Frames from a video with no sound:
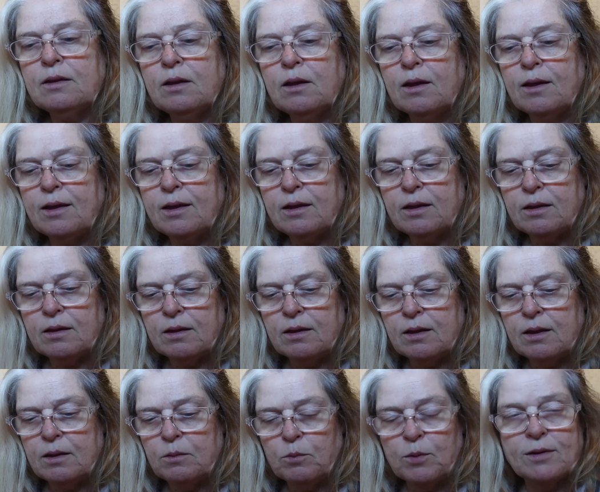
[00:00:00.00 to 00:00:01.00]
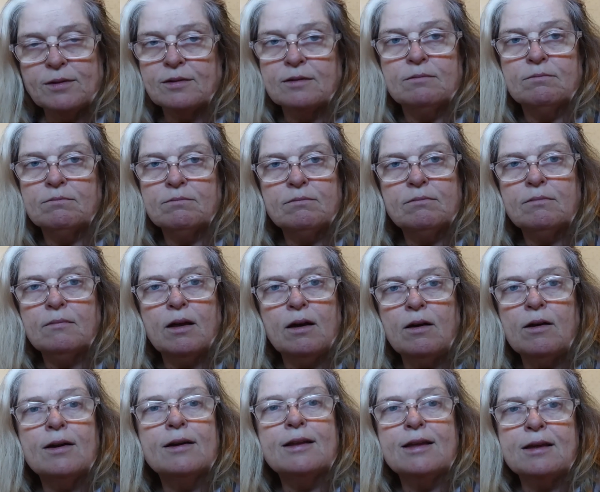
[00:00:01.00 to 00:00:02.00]
he wasn't
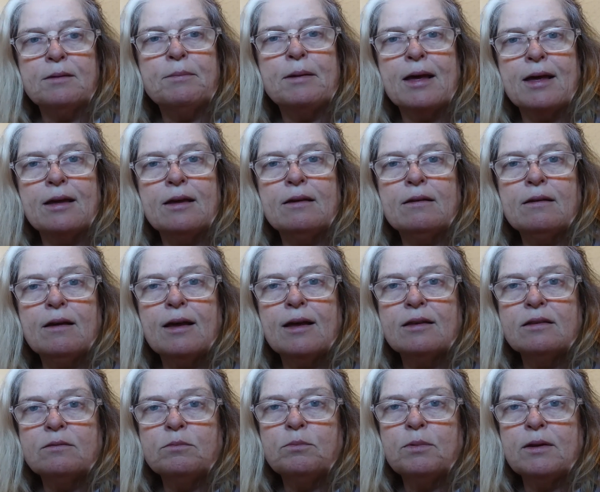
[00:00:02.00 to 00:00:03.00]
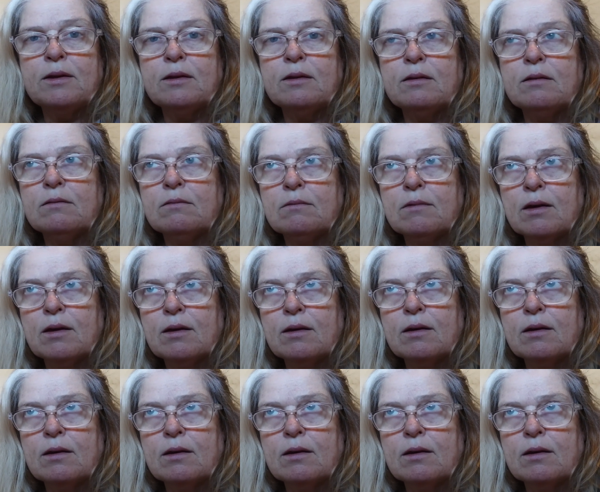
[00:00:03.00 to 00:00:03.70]
on eBay as being